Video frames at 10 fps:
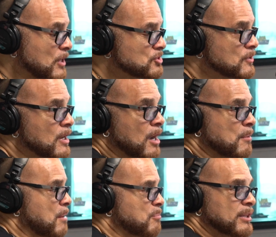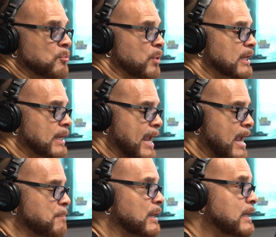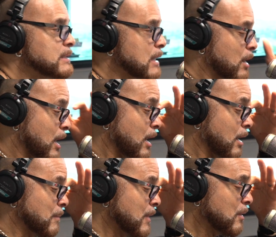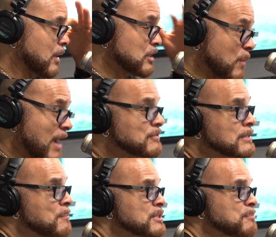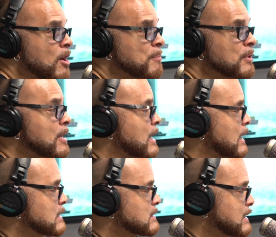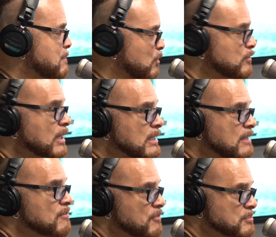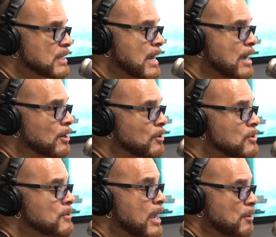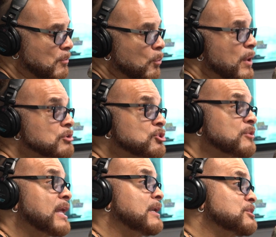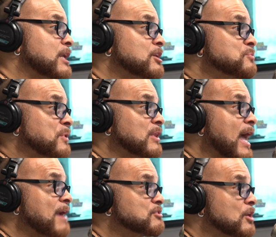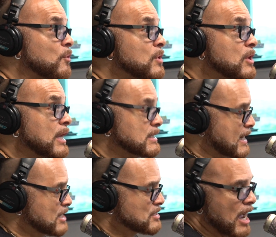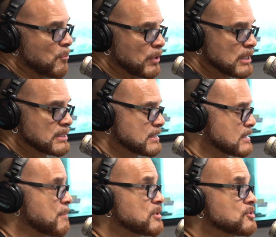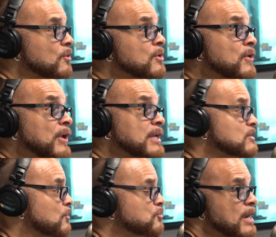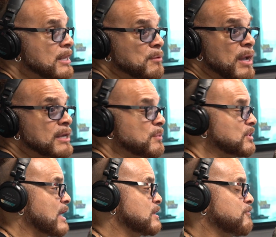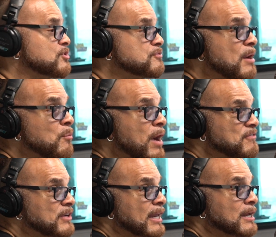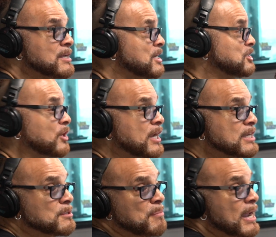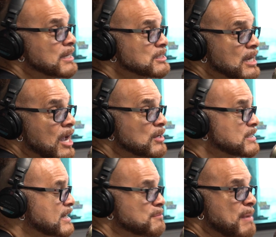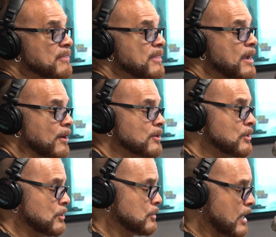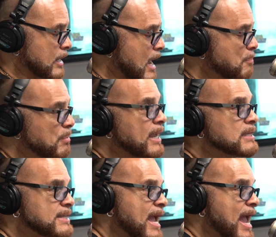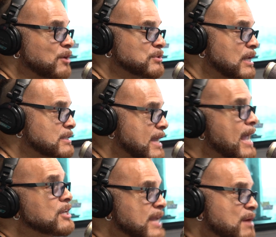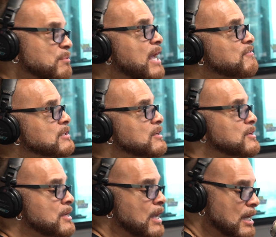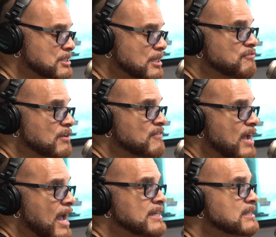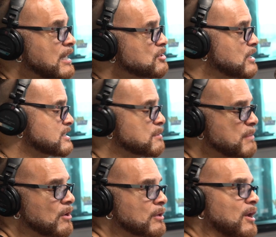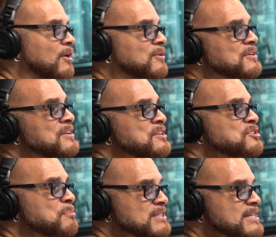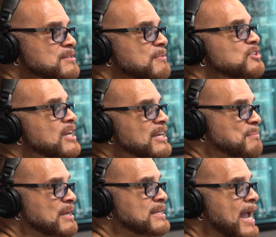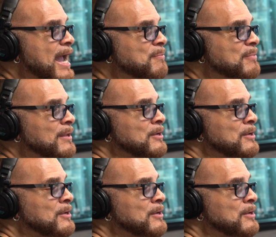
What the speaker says: So he's showing a brother working the game, but he's his wife stuck with his barber. They moved to Cleveland from Chicago, and Rel's going through that in his real life. So his kids are out with us this summer, so he's going through that like I did when I got divorced from my wife. Your kids are back in Chicago. His kids are back there, and I play his dad. His dad real life is a tough love guy. He said he used to listen to me on do my stunts. I mean, you sound like my dad.